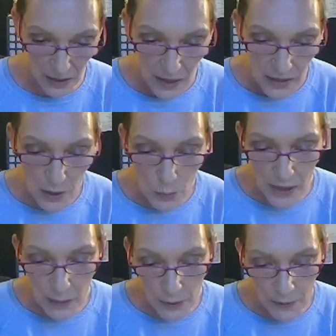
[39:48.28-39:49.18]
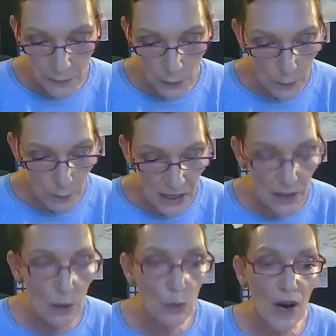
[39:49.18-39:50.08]
So when performing in
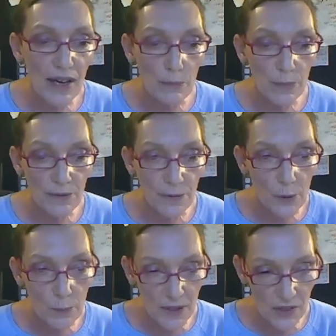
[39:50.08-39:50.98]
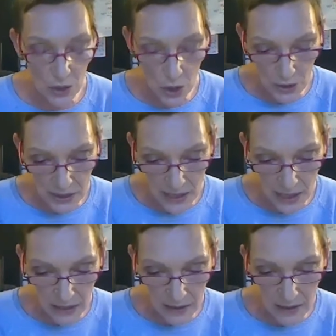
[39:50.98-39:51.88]
a white performance
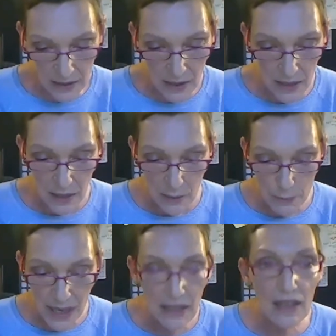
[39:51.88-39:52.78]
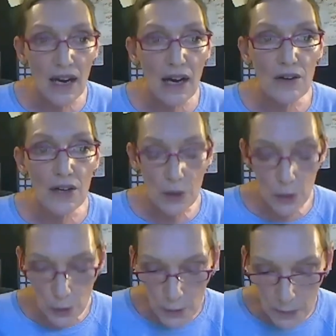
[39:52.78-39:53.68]
context, Bangarra
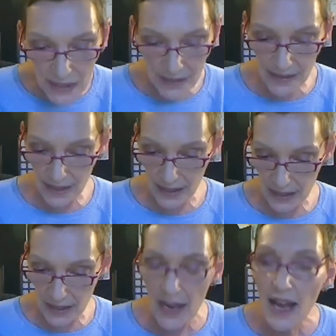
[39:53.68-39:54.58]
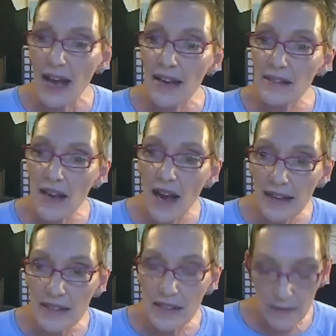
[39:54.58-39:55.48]
could be seen as
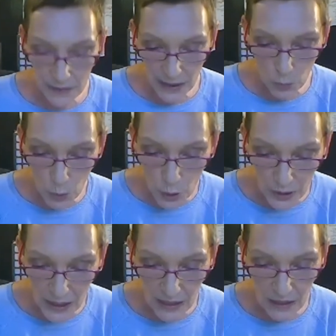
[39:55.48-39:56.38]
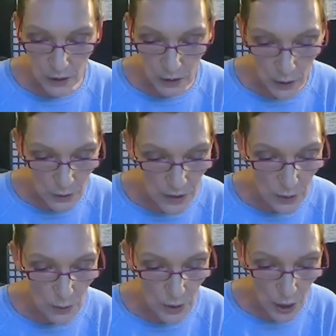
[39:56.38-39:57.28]
actively working
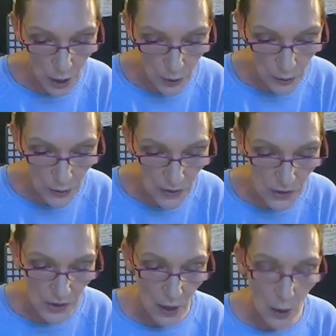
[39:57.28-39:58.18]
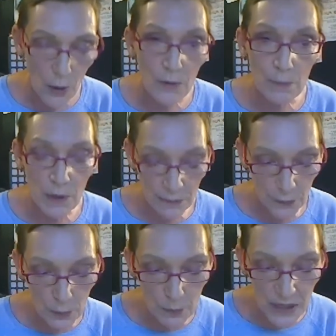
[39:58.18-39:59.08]
colonial codes of
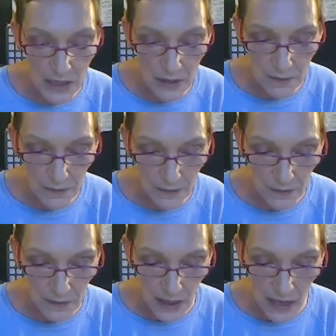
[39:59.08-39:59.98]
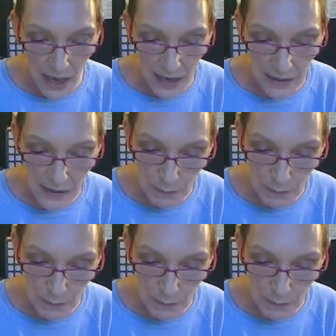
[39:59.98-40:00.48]
performative and